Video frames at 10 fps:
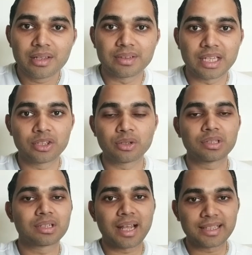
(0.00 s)
then,
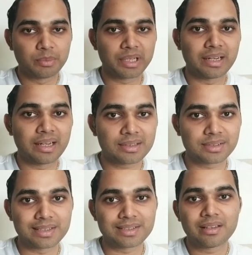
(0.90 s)
the glycemic index
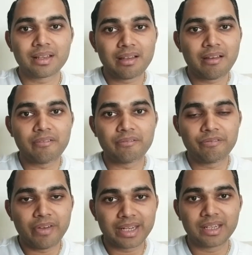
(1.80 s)
is
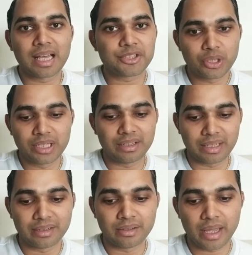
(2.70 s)
very naturally
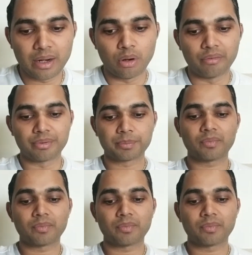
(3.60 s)
taken care of.